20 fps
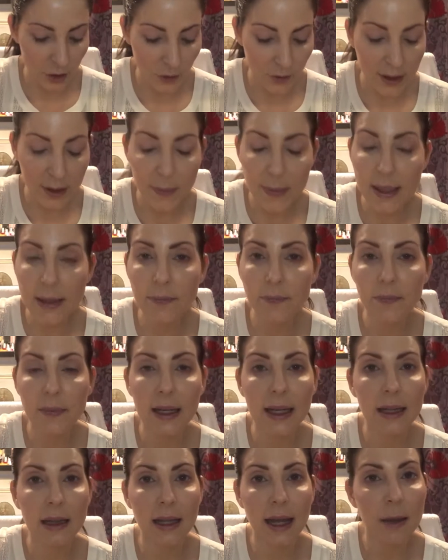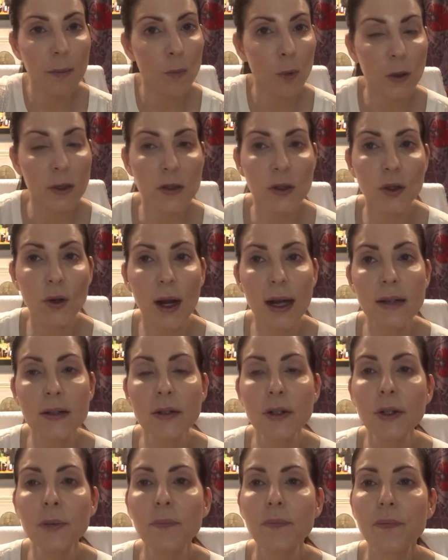treatment, like a light
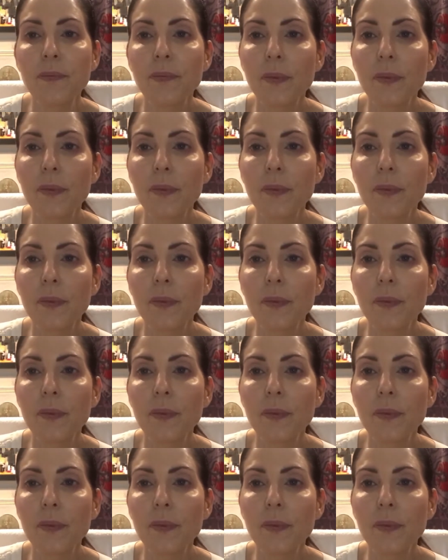moisturizer,